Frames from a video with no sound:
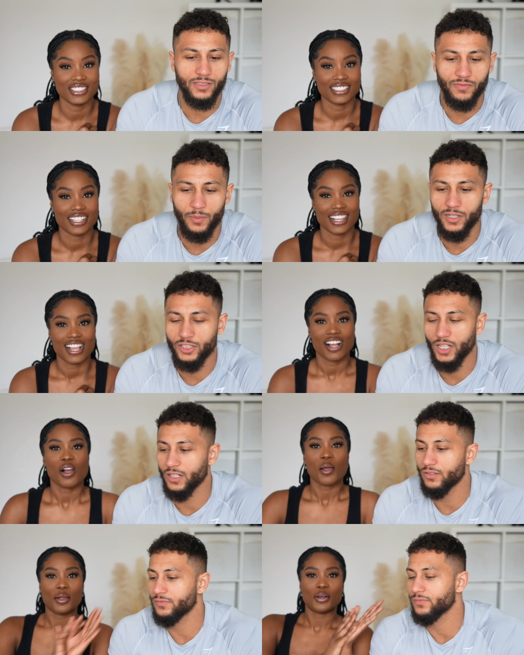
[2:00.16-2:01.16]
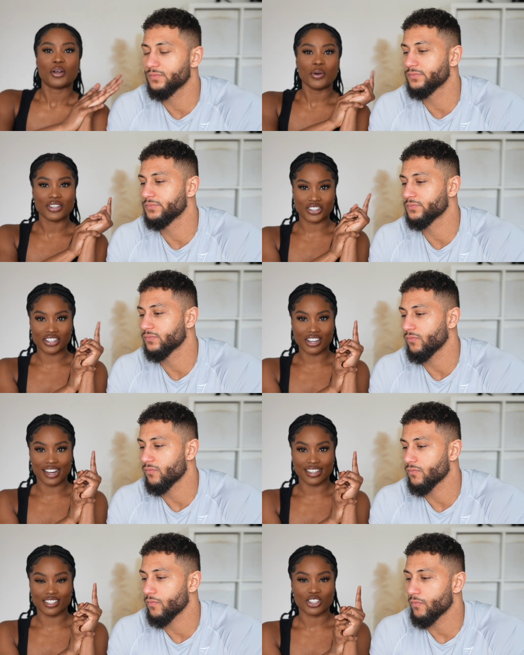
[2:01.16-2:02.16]
Speaker 1: this family channel.
Speaker 2: Question,
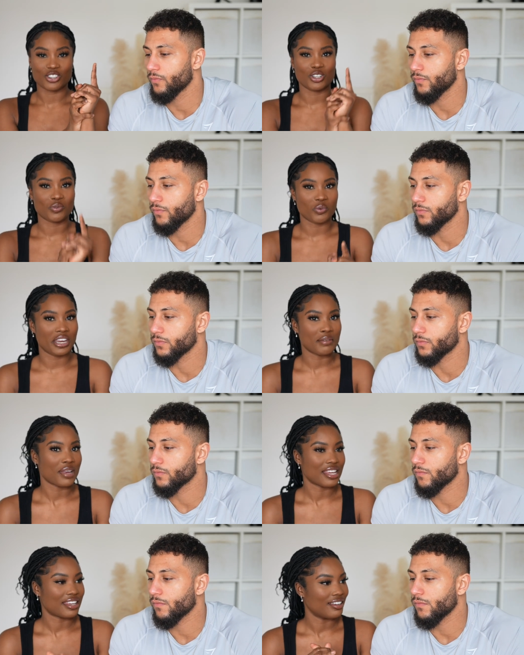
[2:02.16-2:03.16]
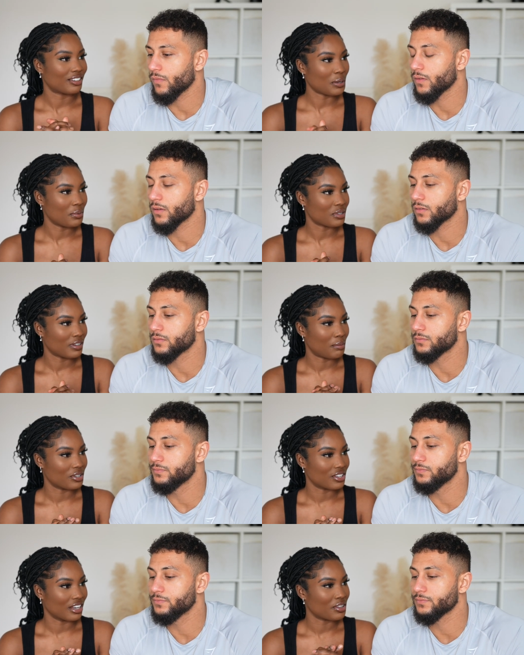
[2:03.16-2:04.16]
guys, should we make it a couples of
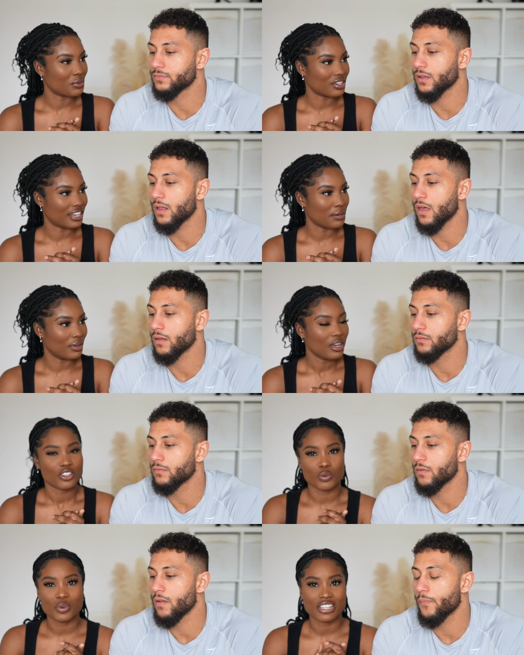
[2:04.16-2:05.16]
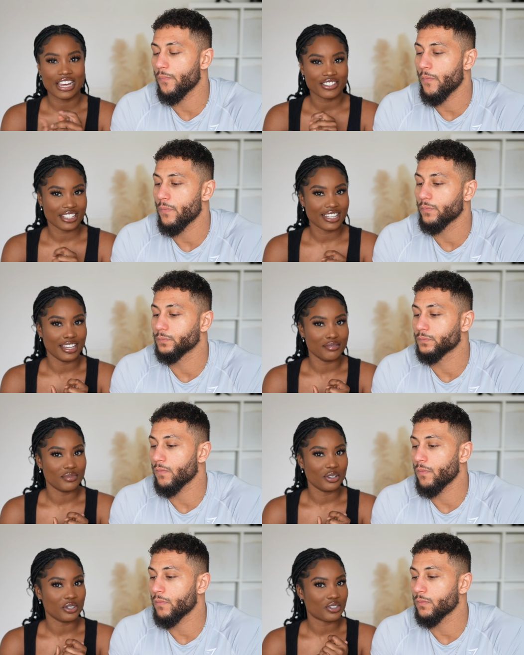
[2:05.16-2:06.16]
family channel? I think we should keep it. Should we change the name or